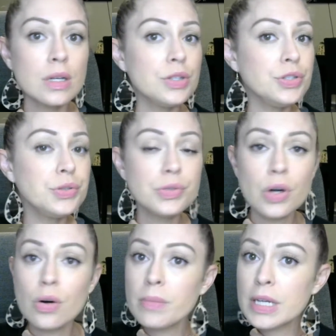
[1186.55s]
You
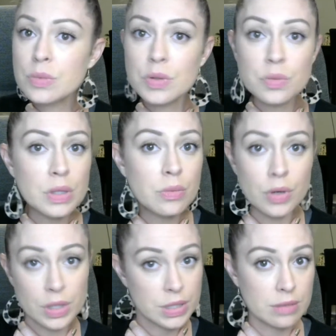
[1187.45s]
don't mess with
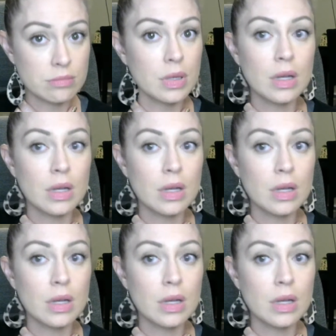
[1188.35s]
rewards.